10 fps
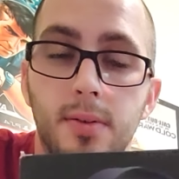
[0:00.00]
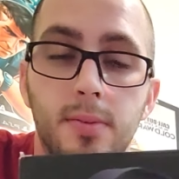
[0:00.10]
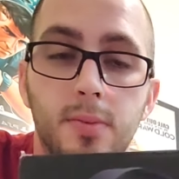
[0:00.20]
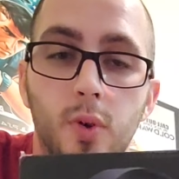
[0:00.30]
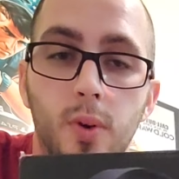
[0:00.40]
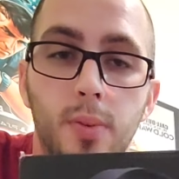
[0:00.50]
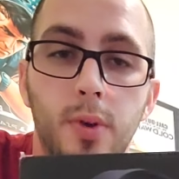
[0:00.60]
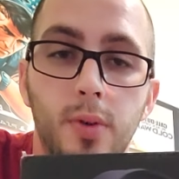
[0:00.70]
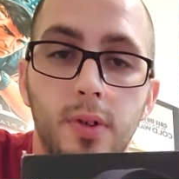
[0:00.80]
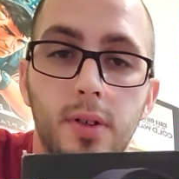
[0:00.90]
More
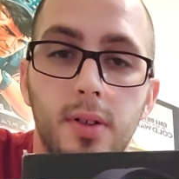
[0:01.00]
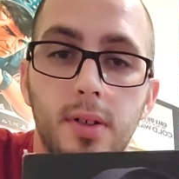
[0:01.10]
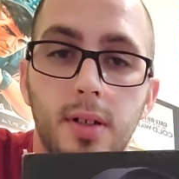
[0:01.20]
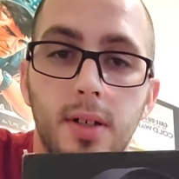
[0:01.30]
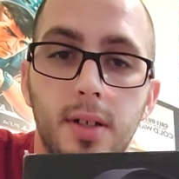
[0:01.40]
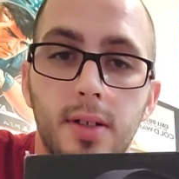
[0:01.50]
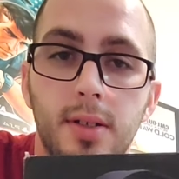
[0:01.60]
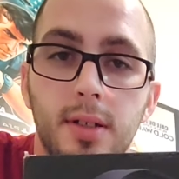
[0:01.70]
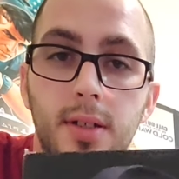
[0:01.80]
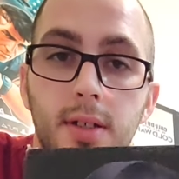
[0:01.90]
moving and
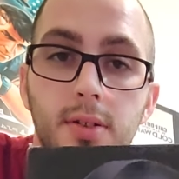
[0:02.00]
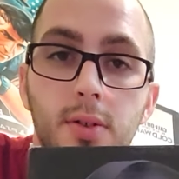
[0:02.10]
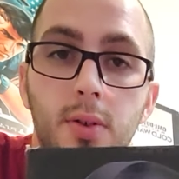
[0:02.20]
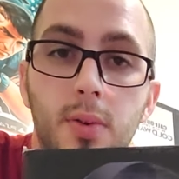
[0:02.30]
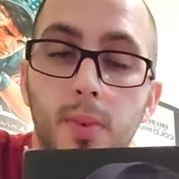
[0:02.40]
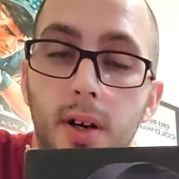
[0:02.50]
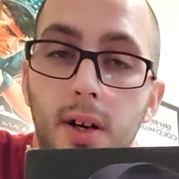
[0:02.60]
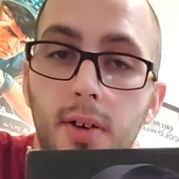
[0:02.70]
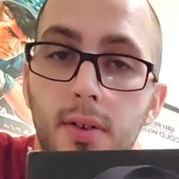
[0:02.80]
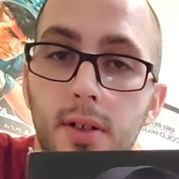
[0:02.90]
the kids going
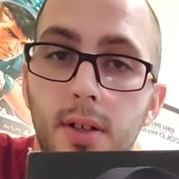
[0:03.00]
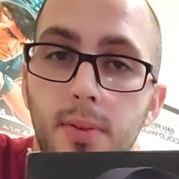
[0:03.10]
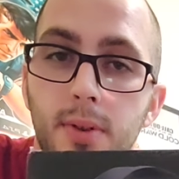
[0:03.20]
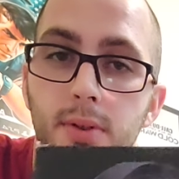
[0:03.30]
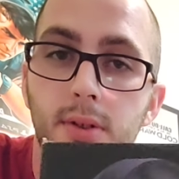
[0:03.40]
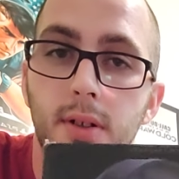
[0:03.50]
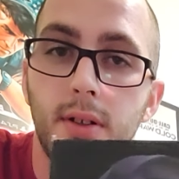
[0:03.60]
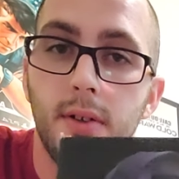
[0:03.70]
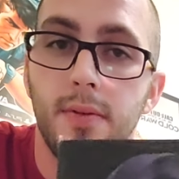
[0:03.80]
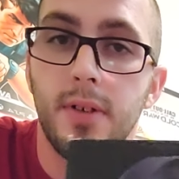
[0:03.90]
wild. I posted a
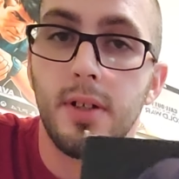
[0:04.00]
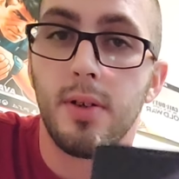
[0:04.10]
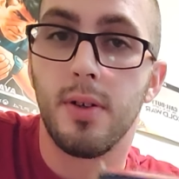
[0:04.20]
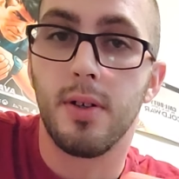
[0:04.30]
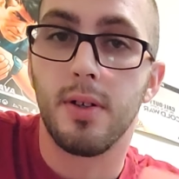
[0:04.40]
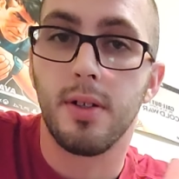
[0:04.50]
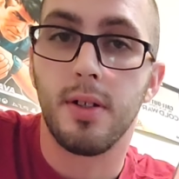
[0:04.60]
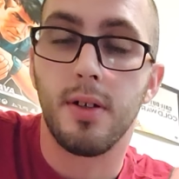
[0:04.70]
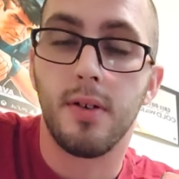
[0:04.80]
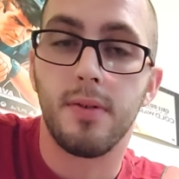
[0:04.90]
little video earlier
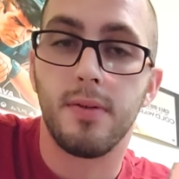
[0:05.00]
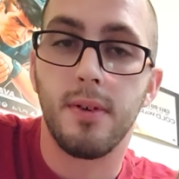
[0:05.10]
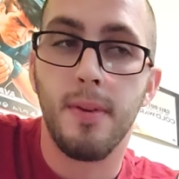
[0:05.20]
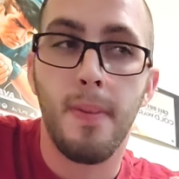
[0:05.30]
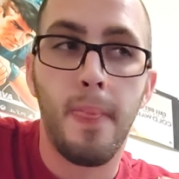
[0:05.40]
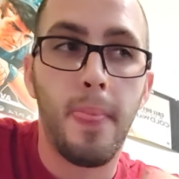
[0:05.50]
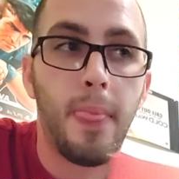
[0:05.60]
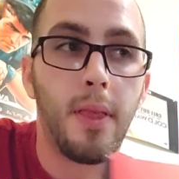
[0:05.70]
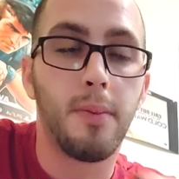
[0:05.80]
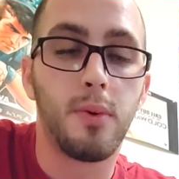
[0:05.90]
of
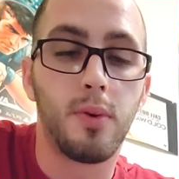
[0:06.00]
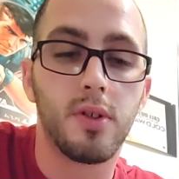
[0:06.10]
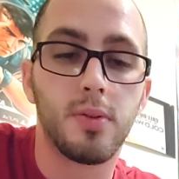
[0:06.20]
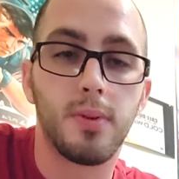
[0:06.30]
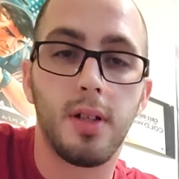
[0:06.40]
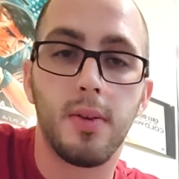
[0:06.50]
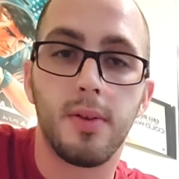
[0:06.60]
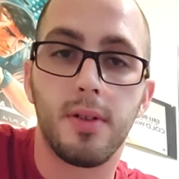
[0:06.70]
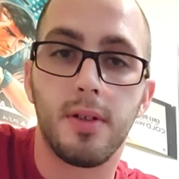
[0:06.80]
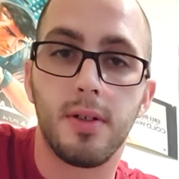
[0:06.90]
the boys playing
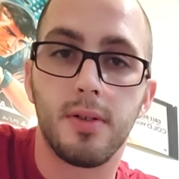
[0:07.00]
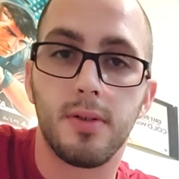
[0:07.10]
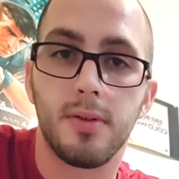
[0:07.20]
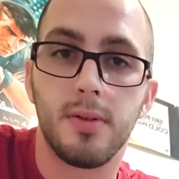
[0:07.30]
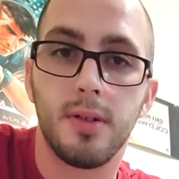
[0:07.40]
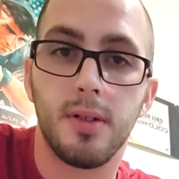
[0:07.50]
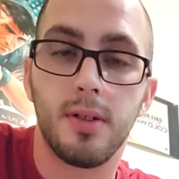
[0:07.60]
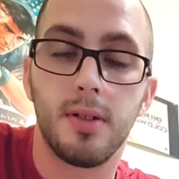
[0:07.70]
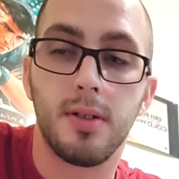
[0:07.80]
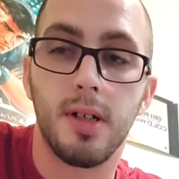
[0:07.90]
with their uncle here at
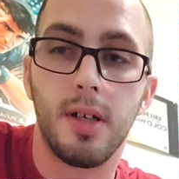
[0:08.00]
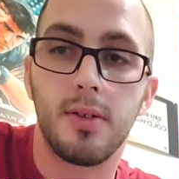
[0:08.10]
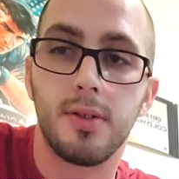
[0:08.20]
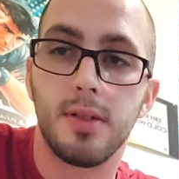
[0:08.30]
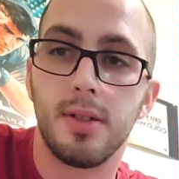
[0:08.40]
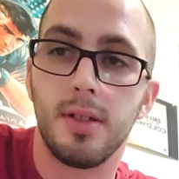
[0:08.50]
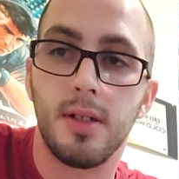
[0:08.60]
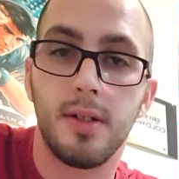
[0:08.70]
the house, and